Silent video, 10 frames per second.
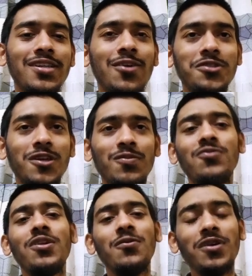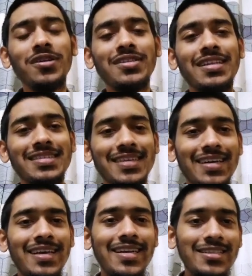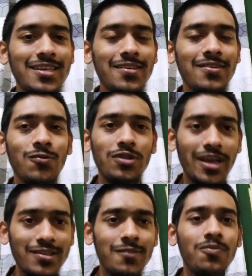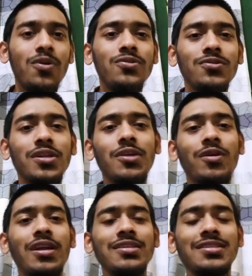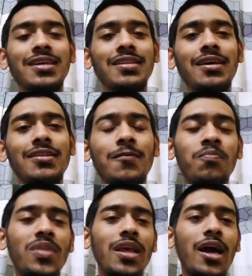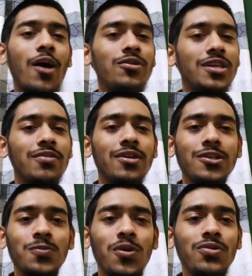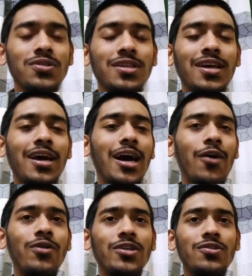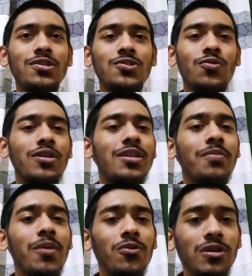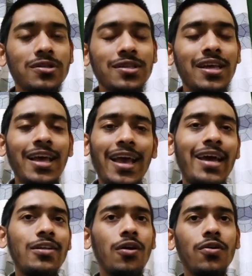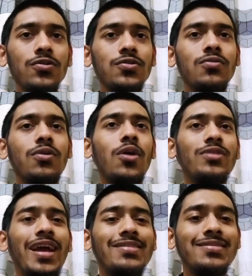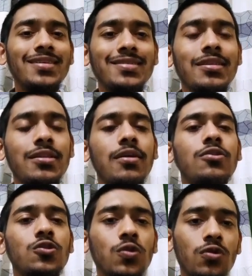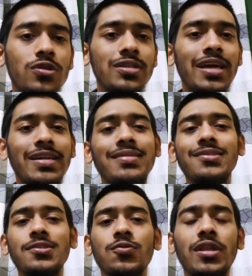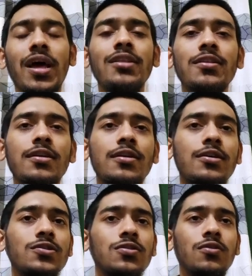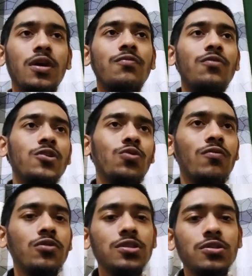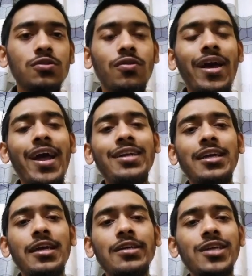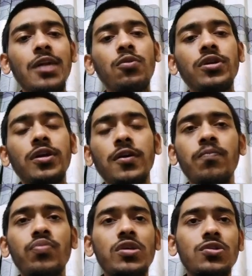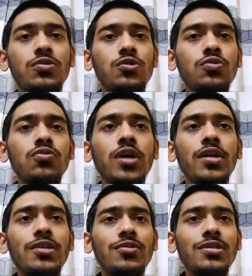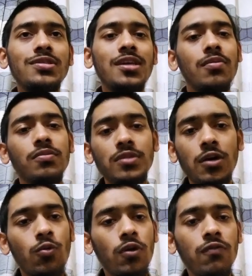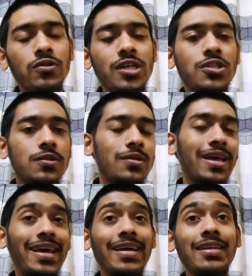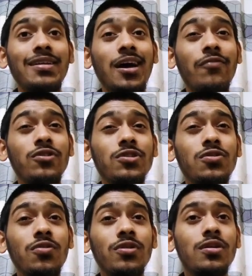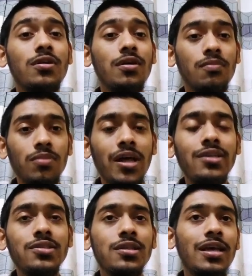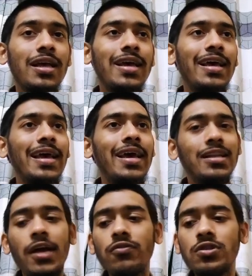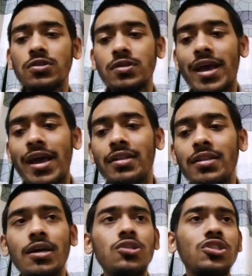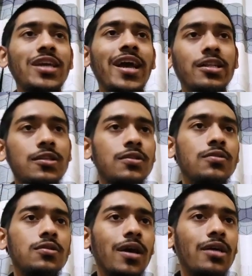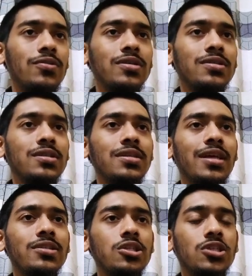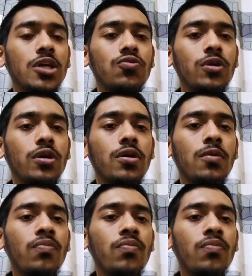how a chatbot really works inside n8n with an example so that you can understand that how it generates the response, how it actually storing the memories, and also how it accessing the tools that has access with that. So at the first we have to just add a chatbot here. So to do that, as you can see, I'm in the workflow section and I have to just go in the plus and I have to just add the chat. As you can see, that's a chat trigger.